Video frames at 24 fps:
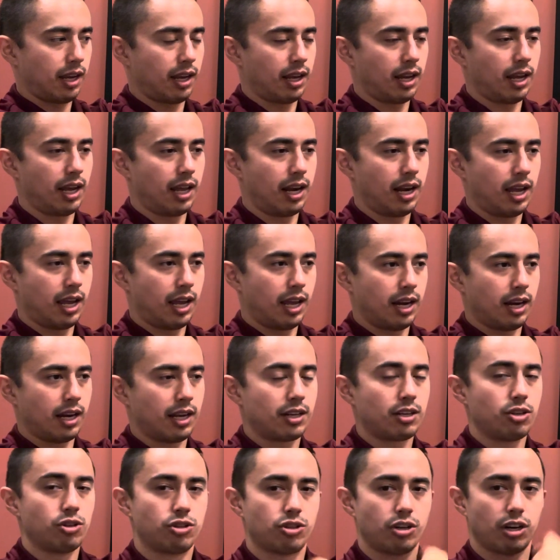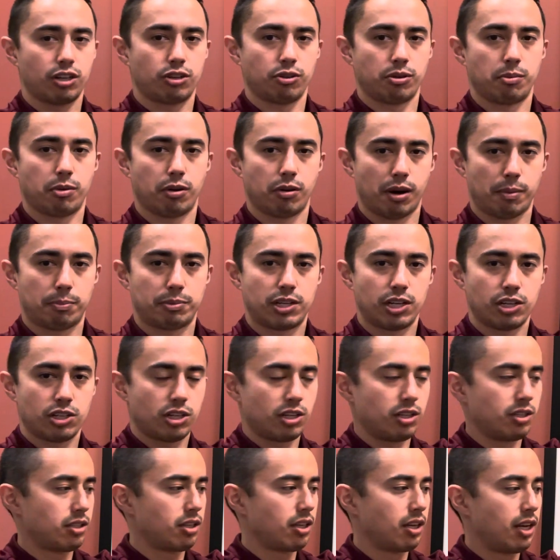and then you start doing more
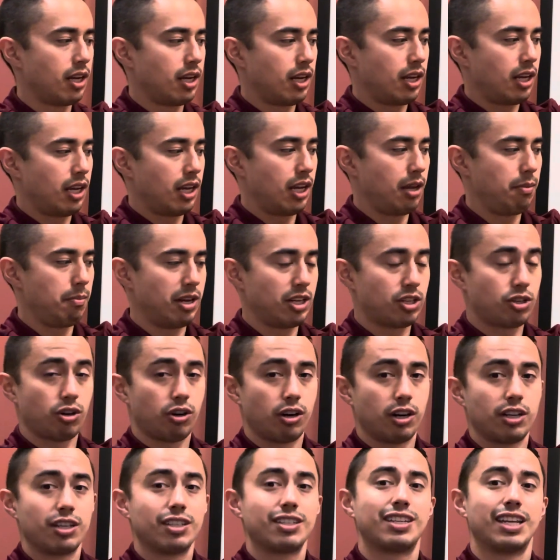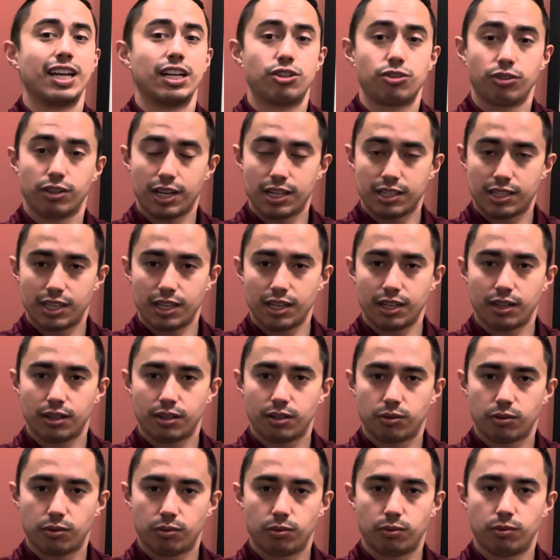repetitions, it may start
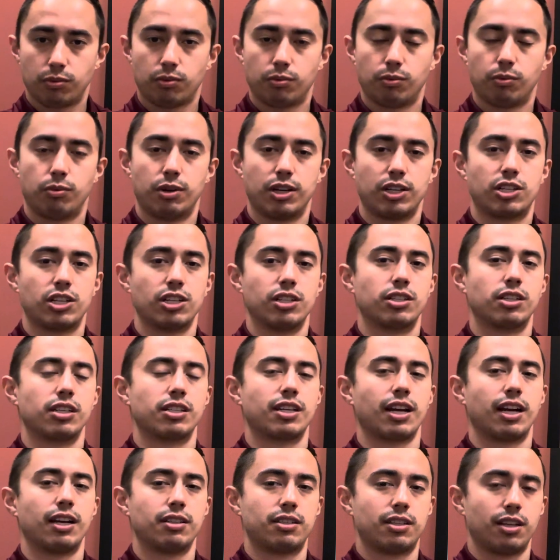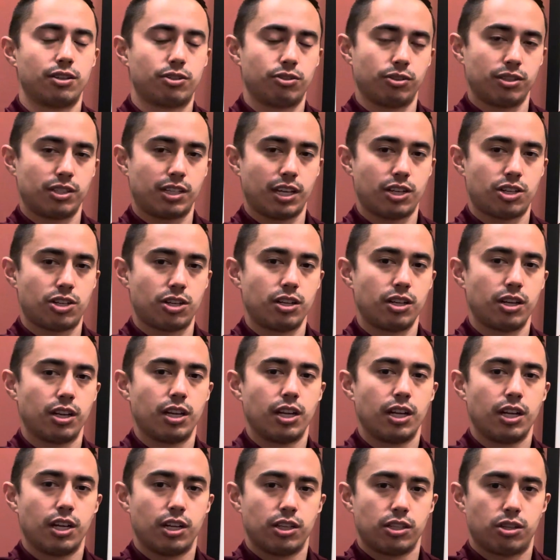centralizing, which is a sign of centralization.
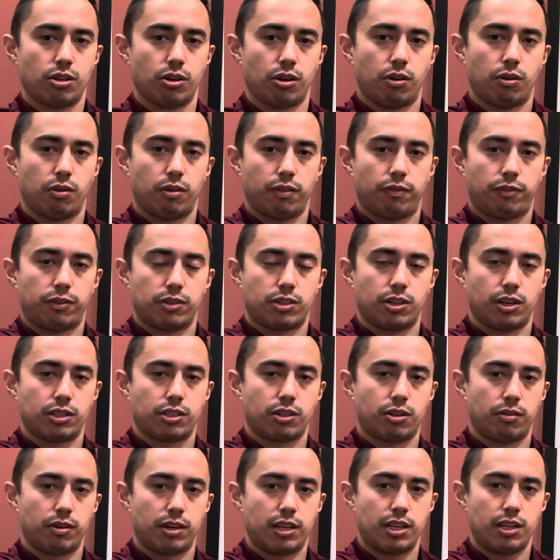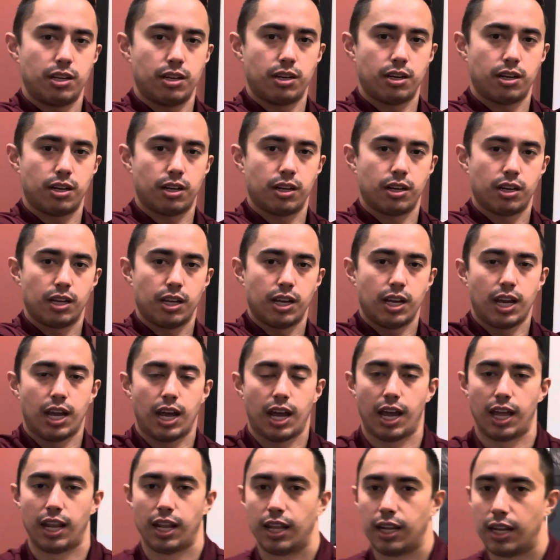So if it starts going here,
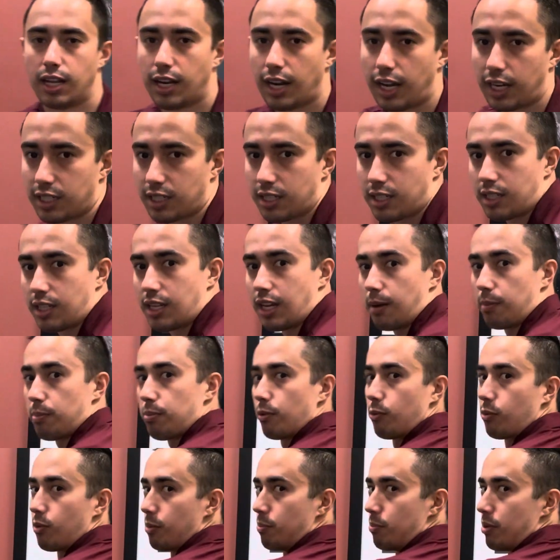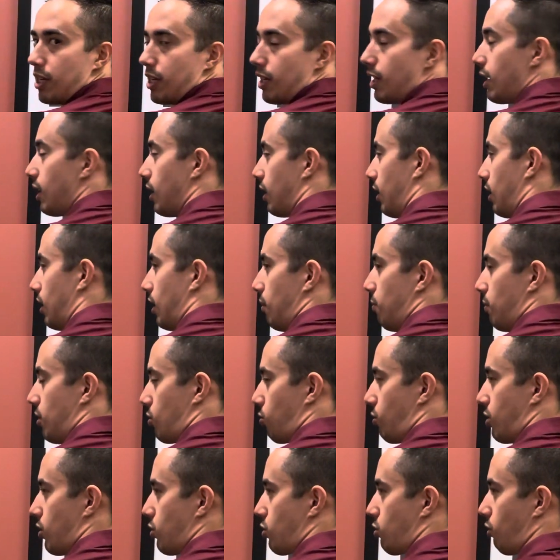and then the next step would be in
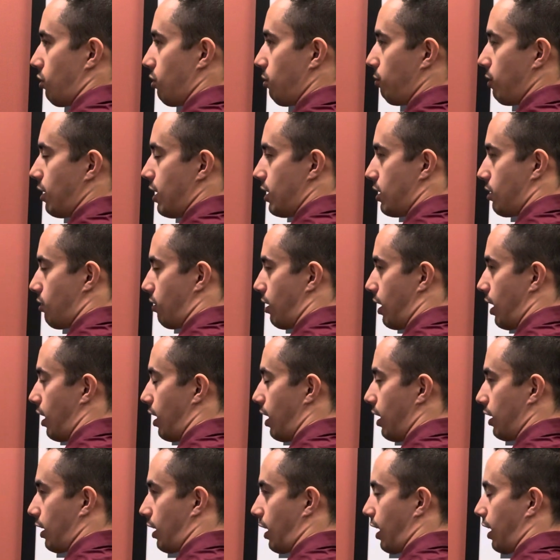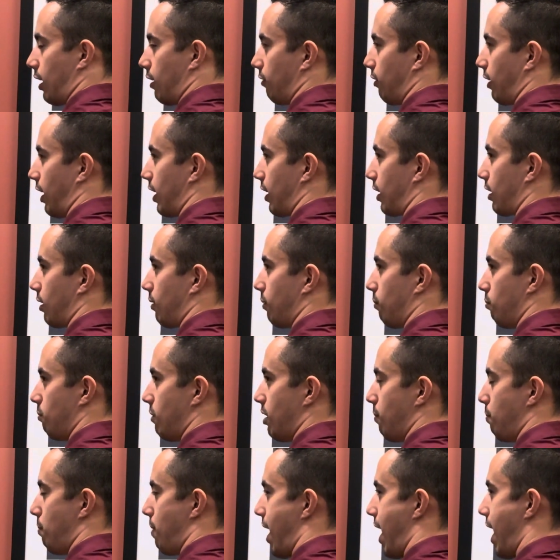between the shoulder blades or kind of like
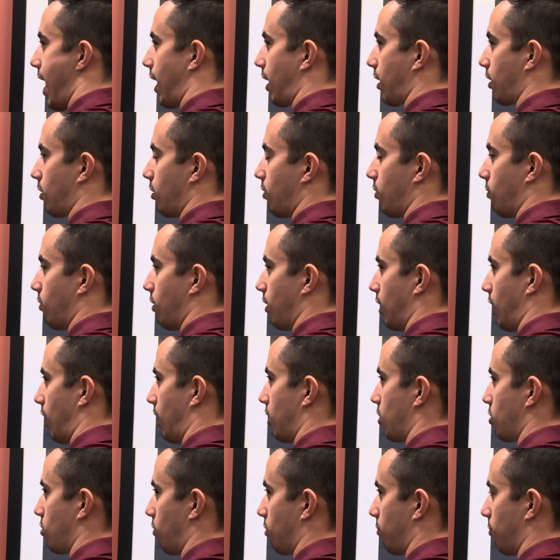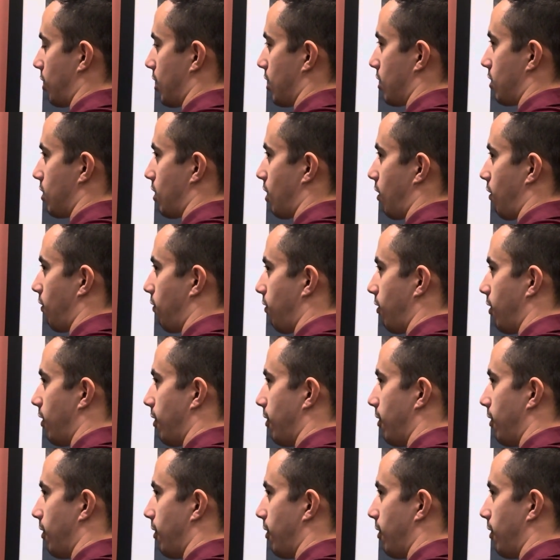mid back or the shoulder blade itself.